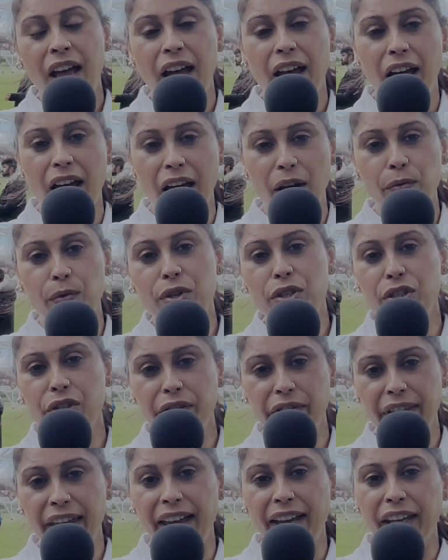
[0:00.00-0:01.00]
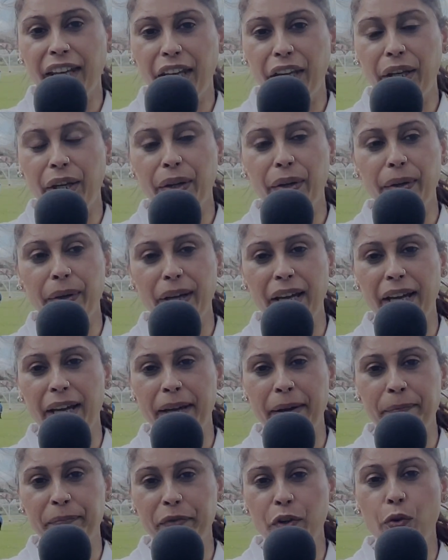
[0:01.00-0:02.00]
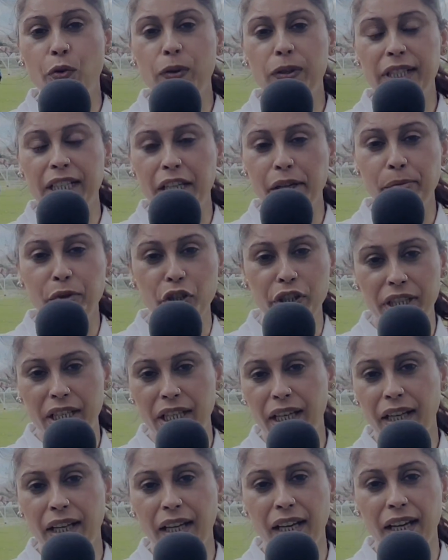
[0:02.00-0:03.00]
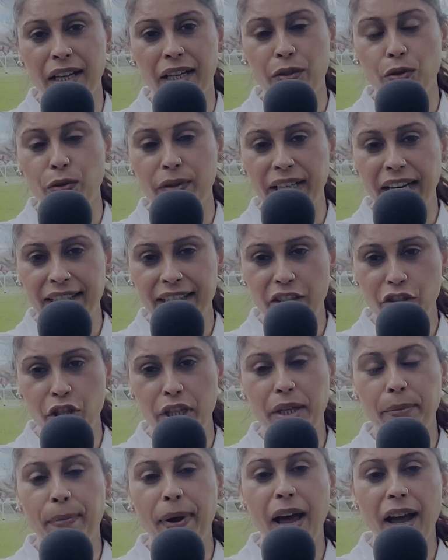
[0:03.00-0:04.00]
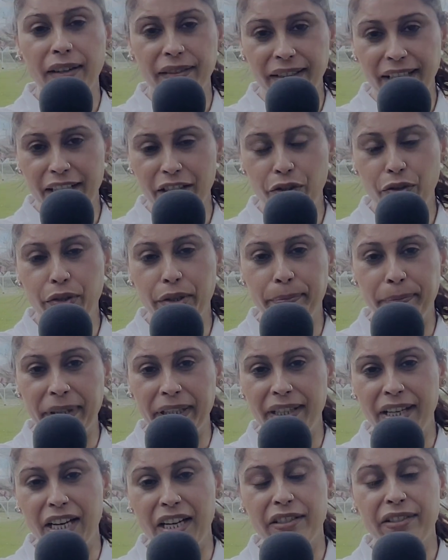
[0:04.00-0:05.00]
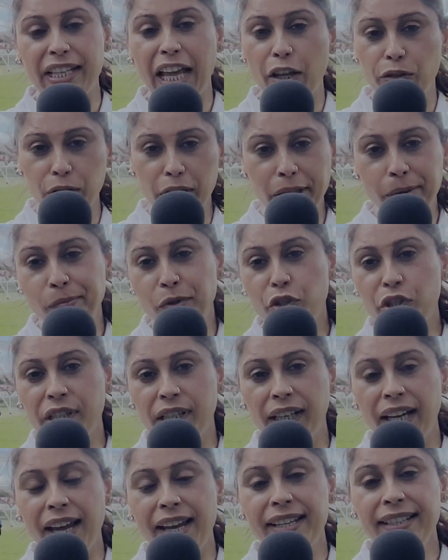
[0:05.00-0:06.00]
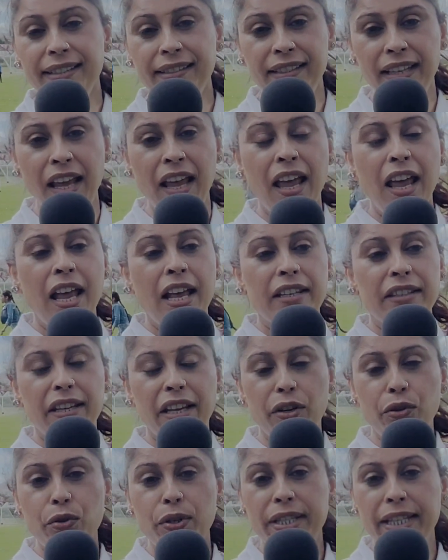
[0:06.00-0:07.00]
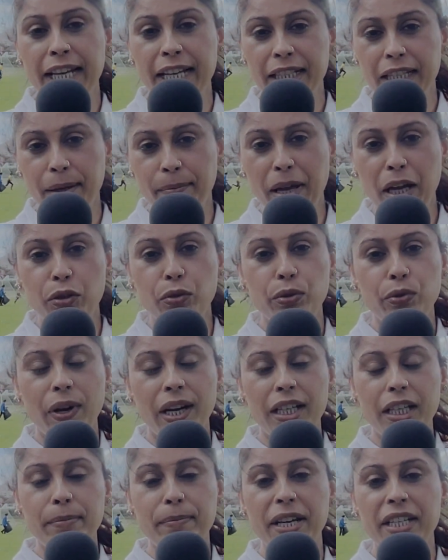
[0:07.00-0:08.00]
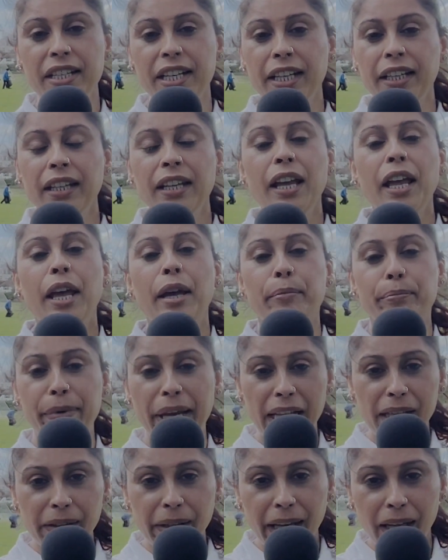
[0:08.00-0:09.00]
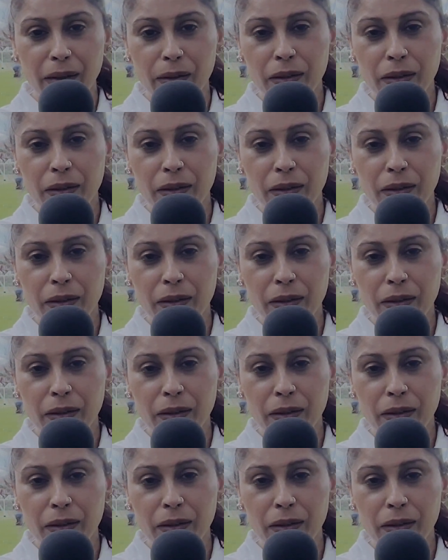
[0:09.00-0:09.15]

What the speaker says: I want to thank you all the community organisation, the partners who have been here, Southall Community Alliance, Sri Guru Singh Sabha Gurdwara Committee, Male Gill,